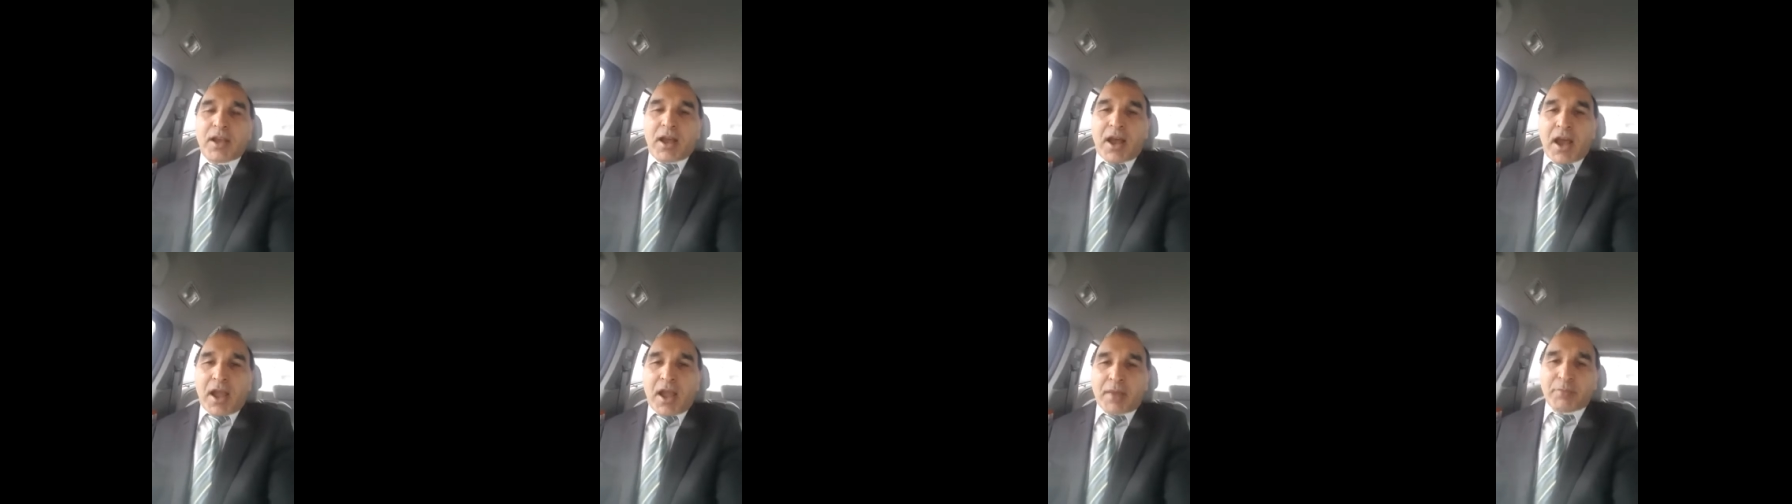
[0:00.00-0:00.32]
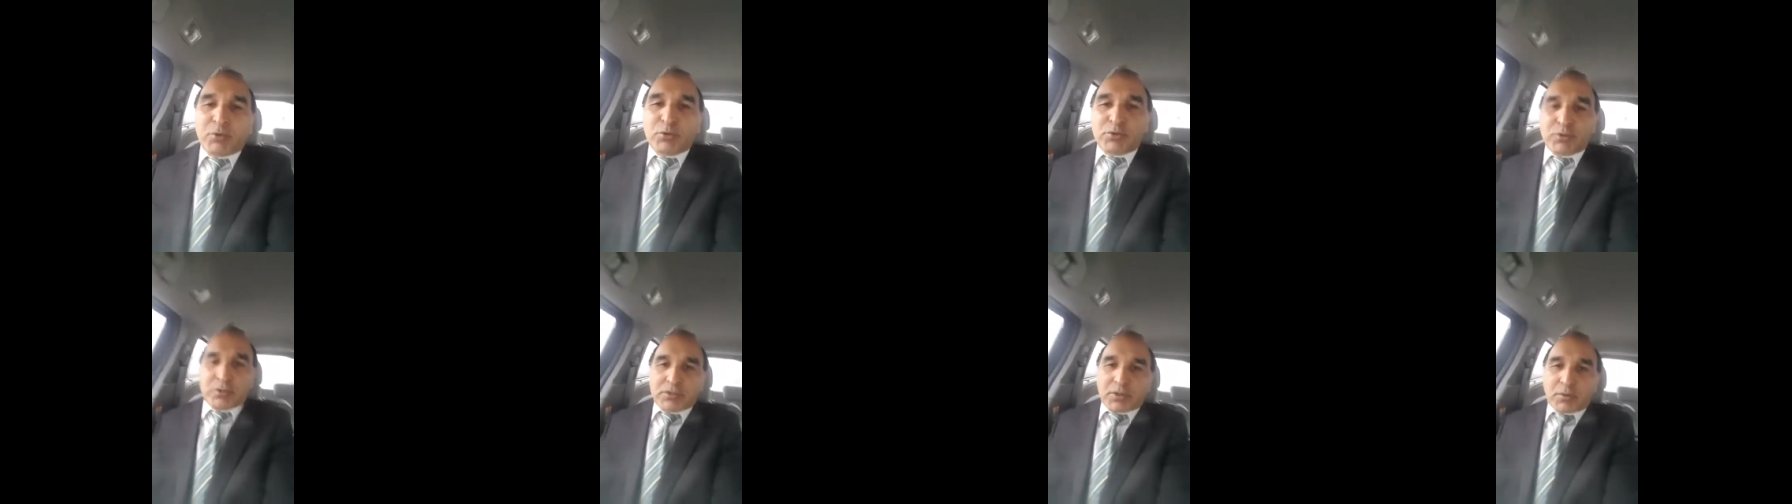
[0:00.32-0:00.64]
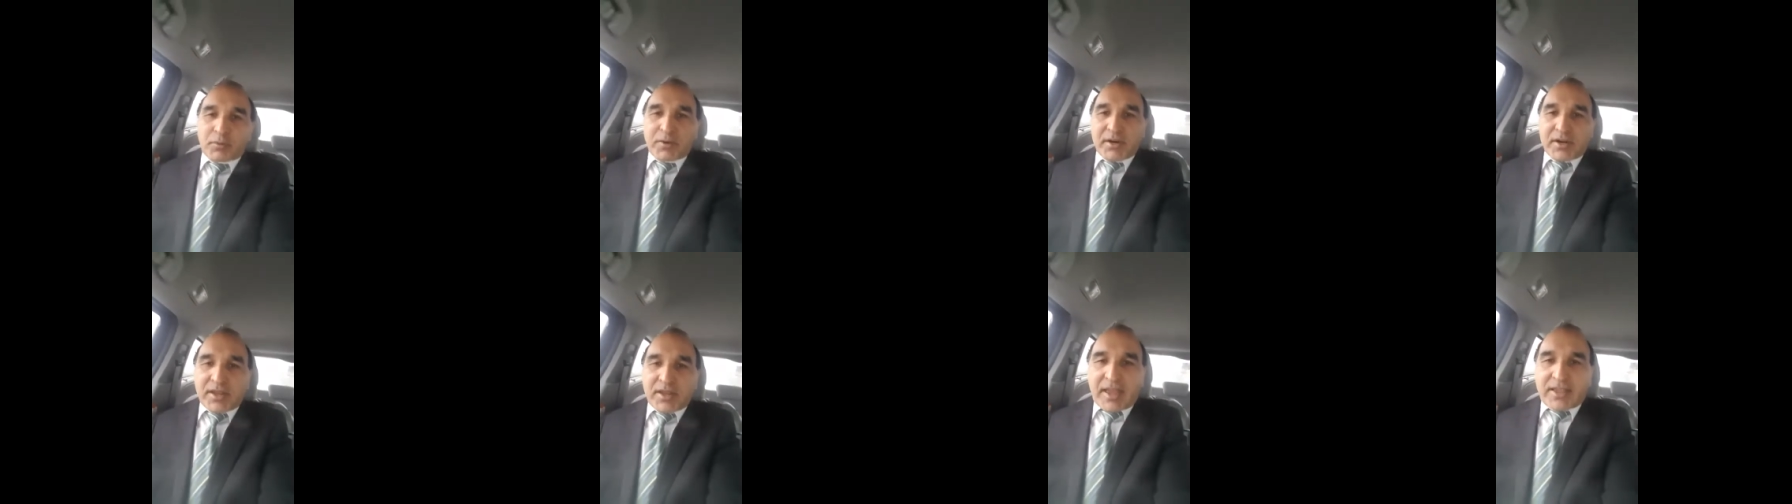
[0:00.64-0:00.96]
I'm using the
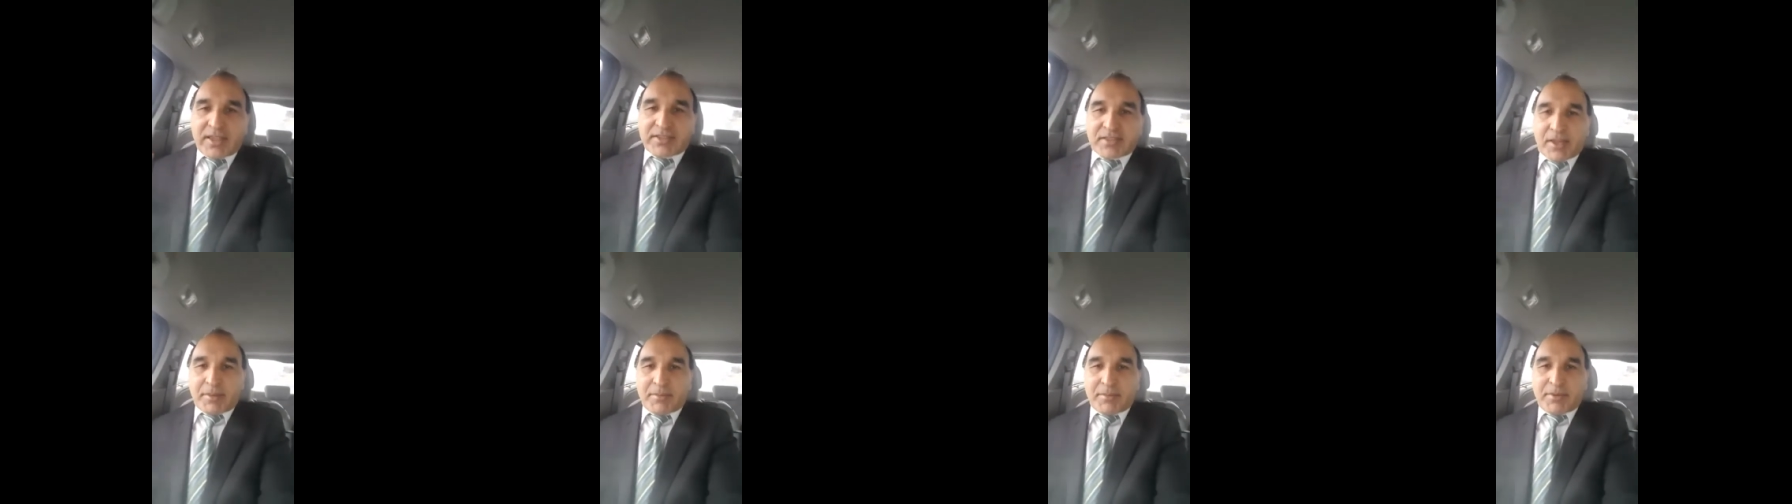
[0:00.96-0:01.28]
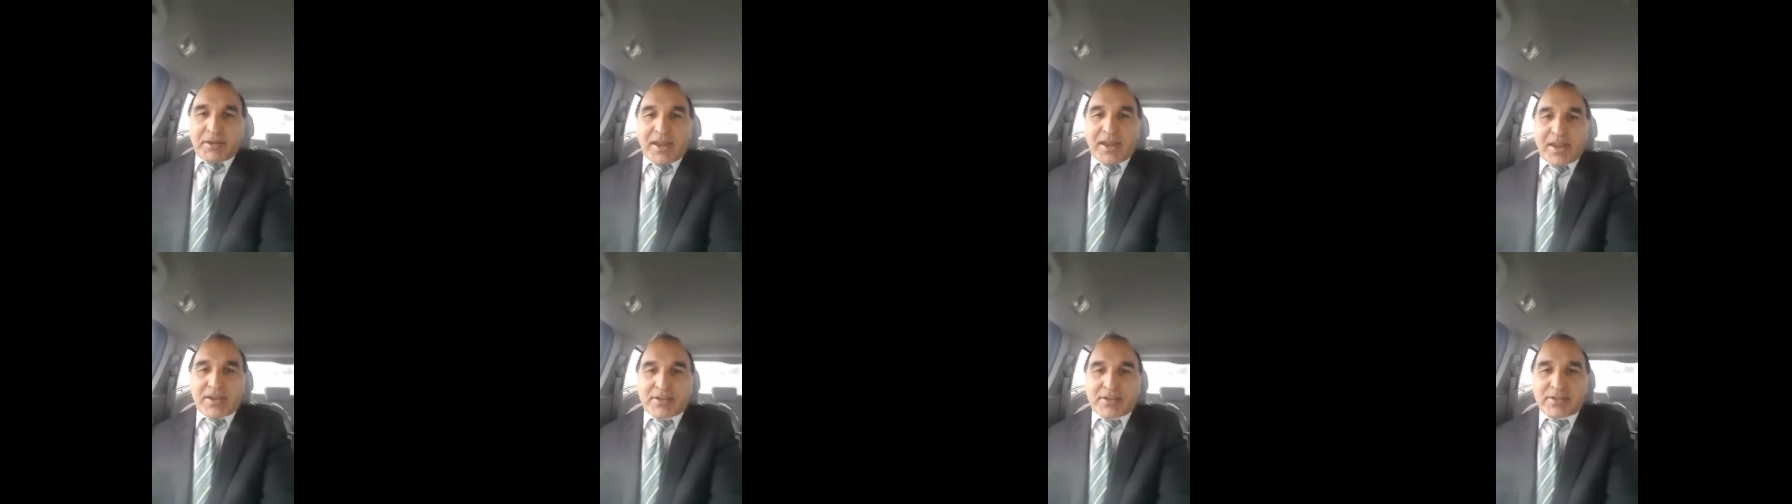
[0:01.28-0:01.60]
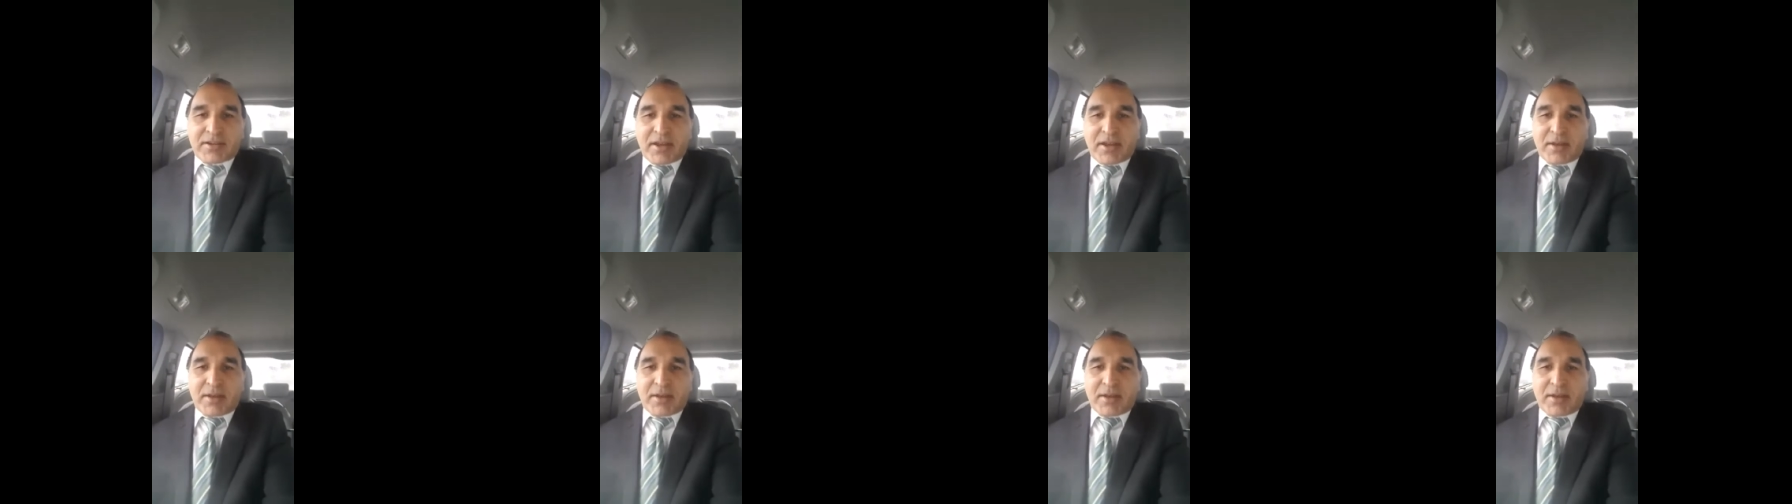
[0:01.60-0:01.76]
word examination.